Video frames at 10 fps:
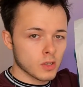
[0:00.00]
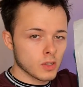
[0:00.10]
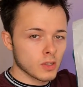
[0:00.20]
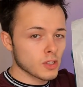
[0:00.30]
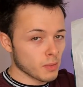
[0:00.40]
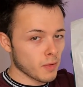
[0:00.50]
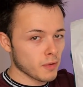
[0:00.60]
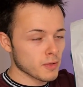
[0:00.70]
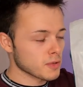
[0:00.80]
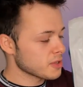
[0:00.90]
summer
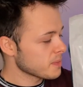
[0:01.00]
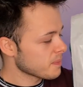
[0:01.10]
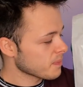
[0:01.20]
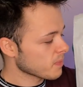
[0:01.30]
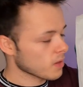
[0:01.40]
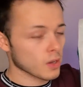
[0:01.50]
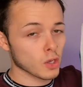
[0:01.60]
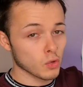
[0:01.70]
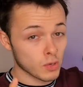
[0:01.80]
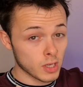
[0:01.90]
fruits,
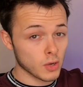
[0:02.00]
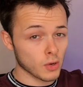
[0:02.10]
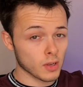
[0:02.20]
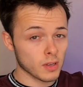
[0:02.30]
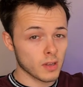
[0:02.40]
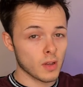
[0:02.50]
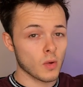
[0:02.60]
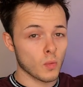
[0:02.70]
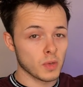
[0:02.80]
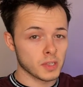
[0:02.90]
Greek yogurt,
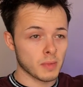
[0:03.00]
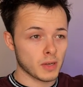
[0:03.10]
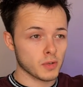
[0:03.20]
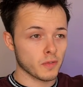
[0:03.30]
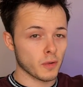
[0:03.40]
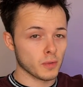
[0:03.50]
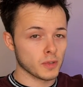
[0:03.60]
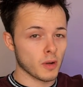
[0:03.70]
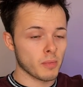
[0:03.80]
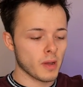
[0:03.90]
with some extra fruit on
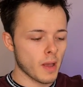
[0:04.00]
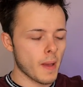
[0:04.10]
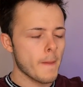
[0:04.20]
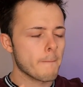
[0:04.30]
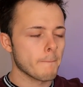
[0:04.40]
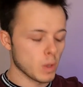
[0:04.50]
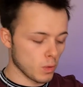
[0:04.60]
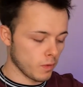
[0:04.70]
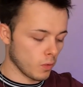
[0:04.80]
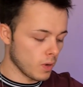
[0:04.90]
top.
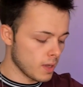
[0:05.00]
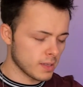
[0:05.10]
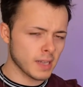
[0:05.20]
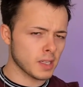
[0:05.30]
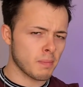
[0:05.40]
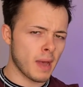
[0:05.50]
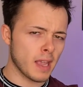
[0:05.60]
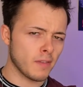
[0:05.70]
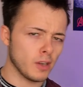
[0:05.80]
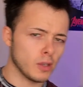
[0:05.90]
Beautiful. Tastes like a petit
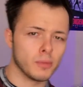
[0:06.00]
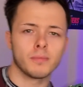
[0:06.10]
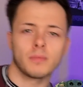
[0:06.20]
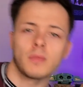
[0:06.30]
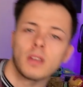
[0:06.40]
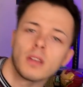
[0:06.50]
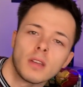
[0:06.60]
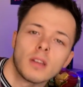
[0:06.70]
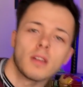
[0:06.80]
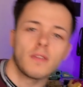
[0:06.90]
filou.
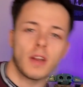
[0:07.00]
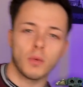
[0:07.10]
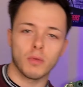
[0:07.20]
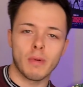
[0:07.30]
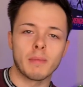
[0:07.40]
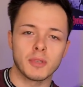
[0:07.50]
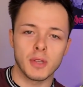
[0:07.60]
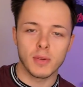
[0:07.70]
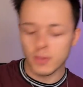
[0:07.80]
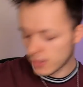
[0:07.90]
If anyone remembers
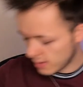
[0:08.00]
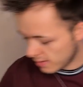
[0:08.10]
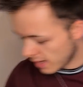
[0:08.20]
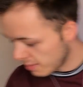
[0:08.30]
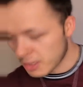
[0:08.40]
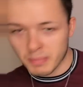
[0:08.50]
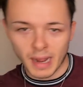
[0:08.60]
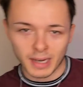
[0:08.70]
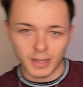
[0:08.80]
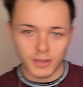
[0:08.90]
those, get them in your
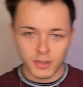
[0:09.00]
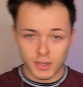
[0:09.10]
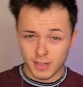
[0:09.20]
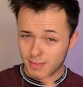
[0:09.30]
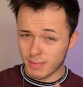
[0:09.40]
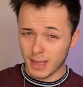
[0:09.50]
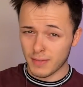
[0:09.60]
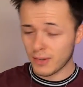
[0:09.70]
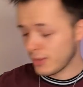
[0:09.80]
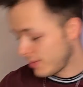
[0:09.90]
packed lunch, petit
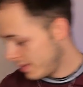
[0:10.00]
filou.